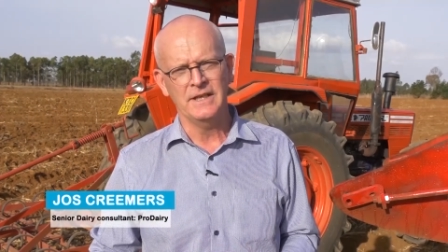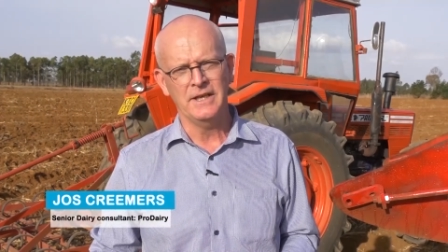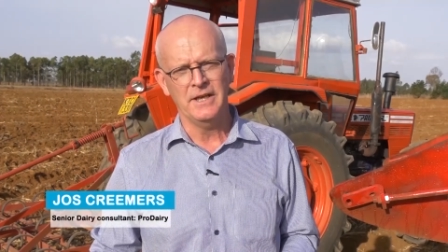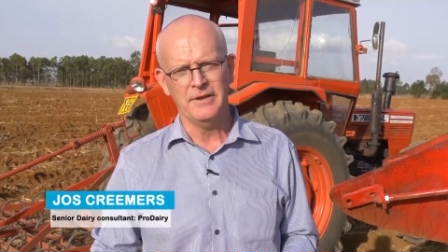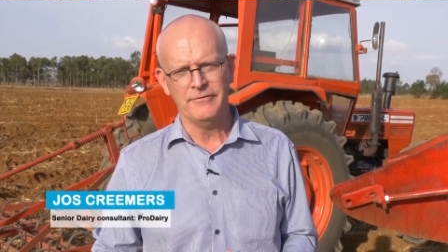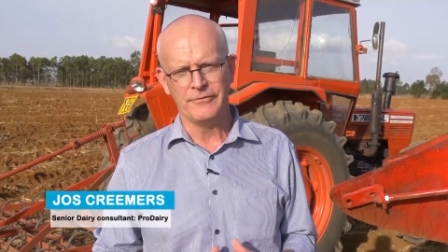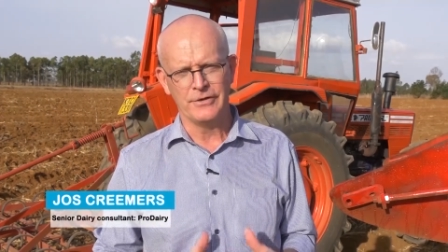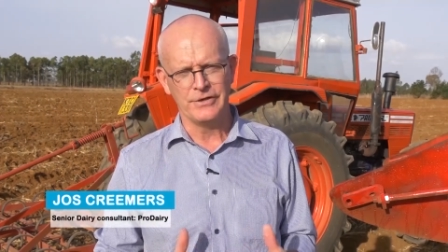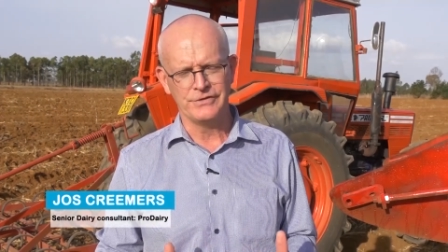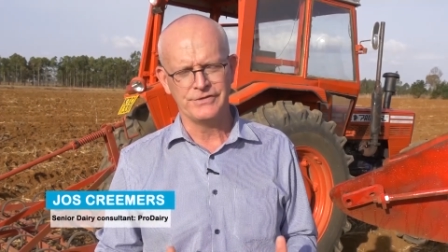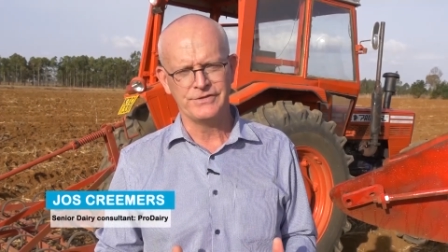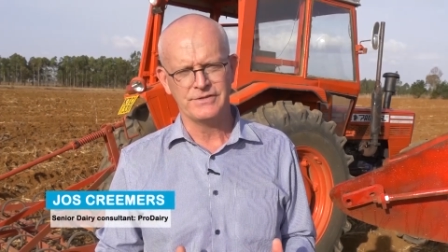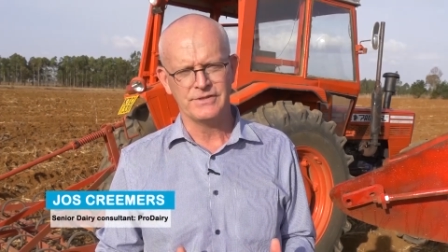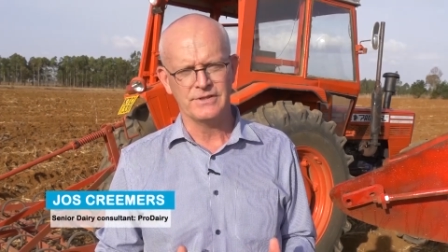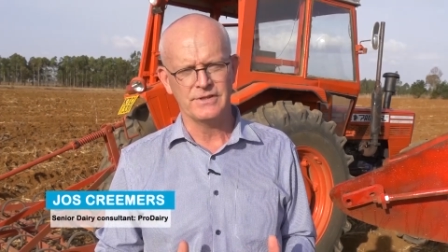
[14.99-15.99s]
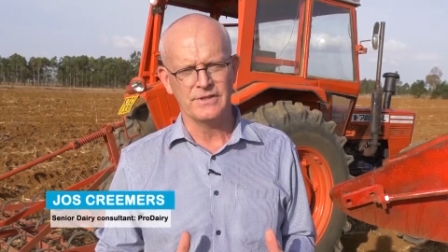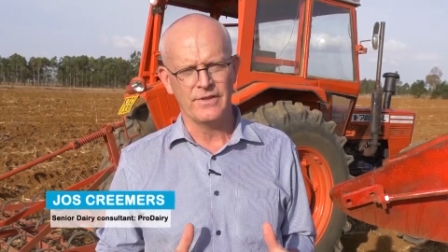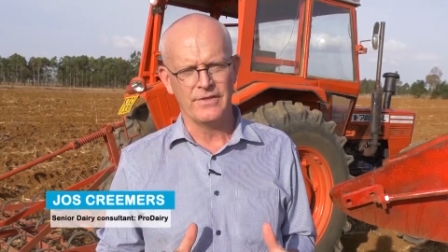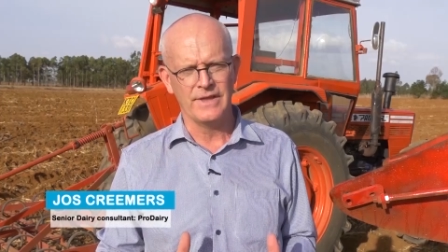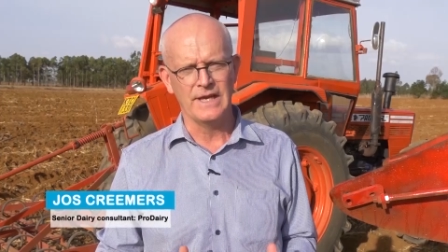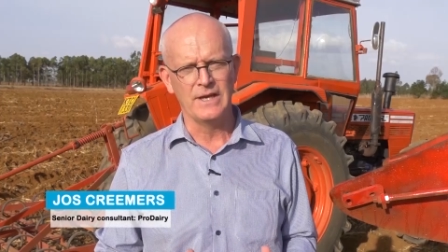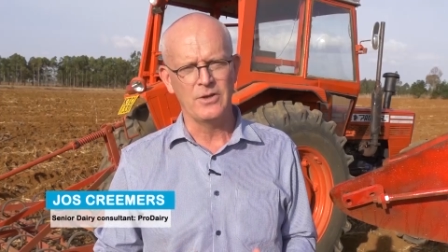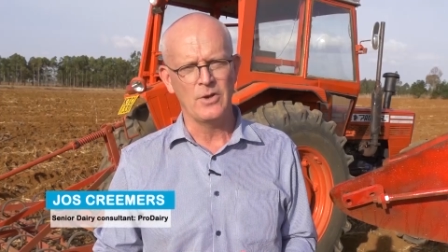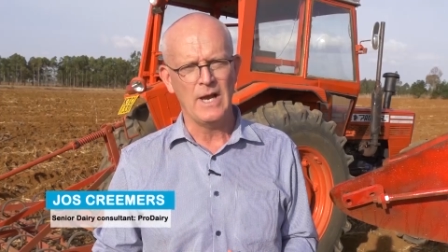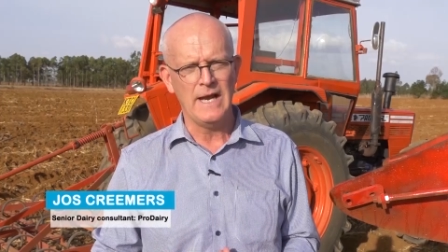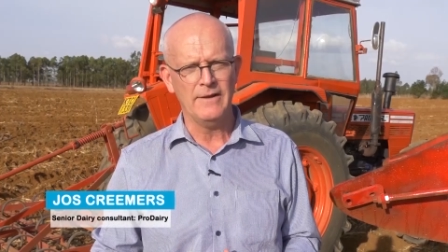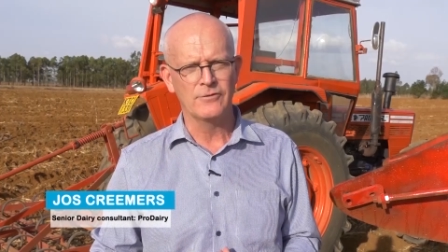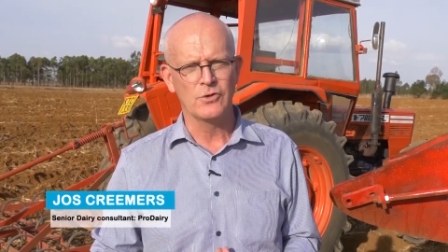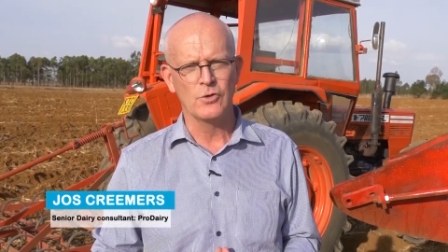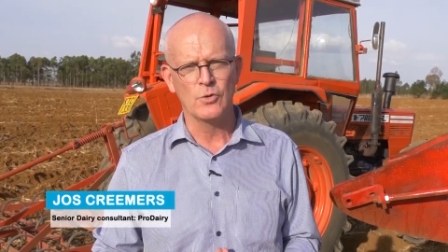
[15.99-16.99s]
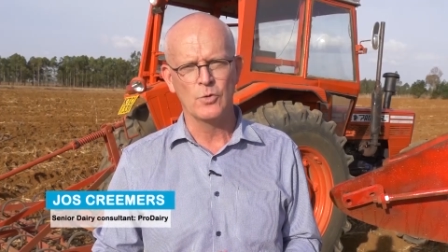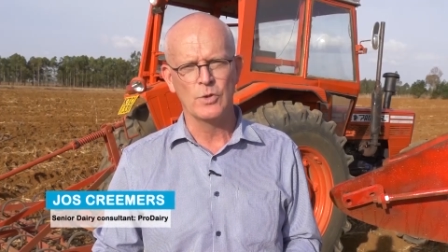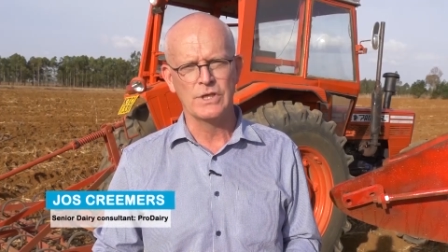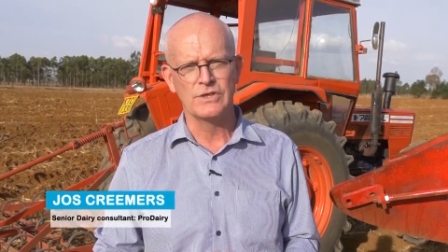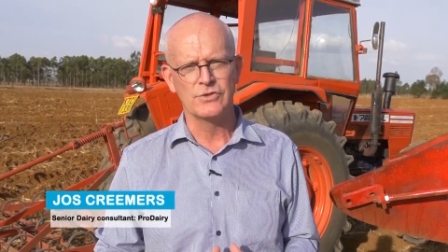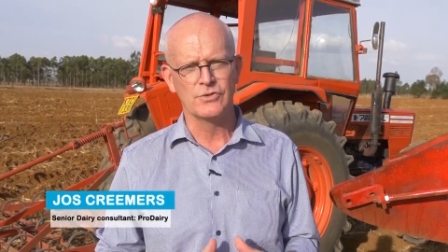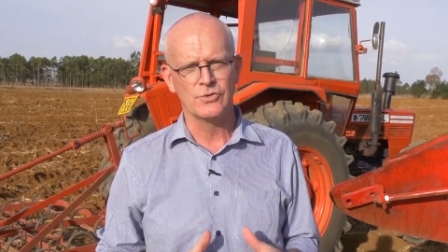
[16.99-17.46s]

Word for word: uh, first thing you have to do is